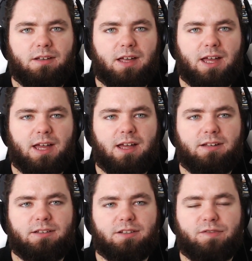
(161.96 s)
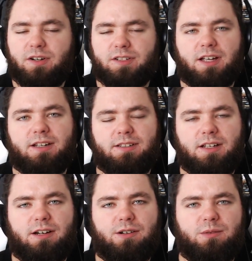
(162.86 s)
And as far as I can
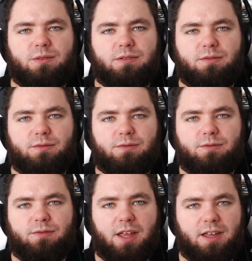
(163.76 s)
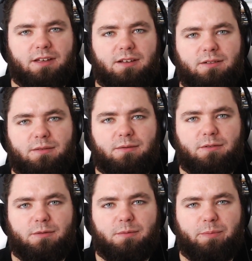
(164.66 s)
tell, Reagan
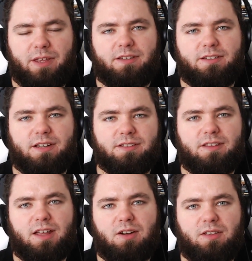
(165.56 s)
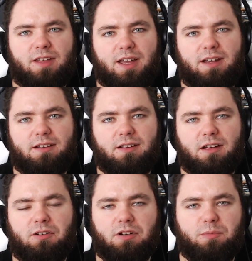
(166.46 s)
bit the dust there and then
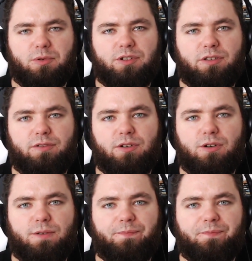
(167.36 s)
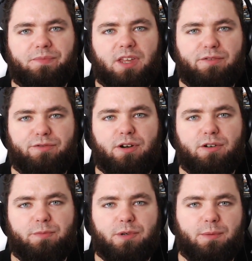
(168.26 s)
and crumpled to the floor in front
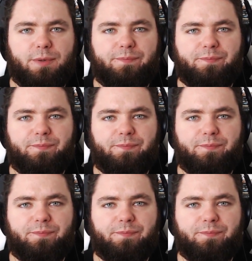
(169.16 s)
of Mob.